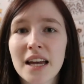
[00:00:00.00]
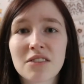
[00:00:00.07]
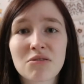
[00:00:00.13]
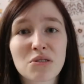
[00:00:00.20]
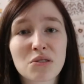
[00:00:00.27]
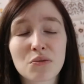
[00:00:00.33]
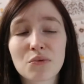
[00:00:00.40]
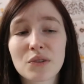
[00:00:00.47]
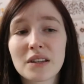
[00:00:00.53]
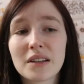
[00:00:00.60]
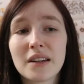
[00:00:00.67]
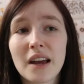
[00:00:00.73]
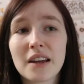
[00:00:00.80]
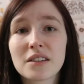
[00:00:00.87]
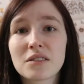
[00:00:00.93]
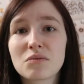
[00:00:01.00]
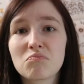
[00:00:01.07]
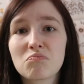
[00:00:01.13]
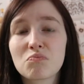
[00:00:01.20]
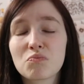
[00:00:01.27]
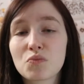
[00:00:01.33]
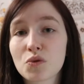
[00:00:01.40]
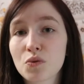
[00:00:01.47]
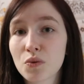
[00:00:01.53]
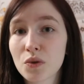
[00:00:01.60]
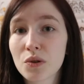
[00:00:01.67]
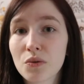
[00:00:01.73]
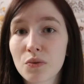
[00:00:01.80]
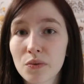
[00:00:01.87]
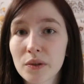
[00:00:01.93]
Just a really nice,
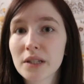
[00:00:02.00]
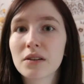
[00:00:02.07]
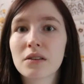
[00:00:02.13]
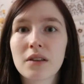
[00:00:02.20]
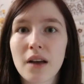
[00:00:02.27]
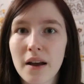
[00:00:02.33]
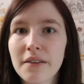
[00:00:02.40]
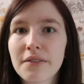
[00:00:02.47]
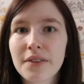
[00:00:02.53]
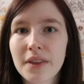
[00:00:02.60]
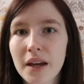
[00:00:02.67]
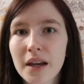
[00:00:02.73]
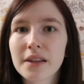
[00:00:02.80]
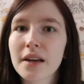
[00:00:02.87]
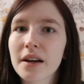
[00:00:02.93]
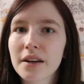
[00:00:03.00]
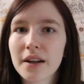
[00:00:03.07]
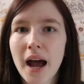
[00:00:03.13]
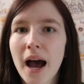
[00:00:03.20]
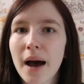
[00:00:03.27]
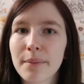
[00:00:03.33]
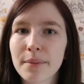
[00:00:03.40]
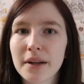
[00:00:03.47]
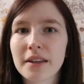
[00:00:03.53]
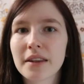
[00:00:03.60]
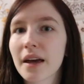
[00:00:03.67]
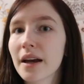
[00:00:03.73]
true, real life thing that could happen.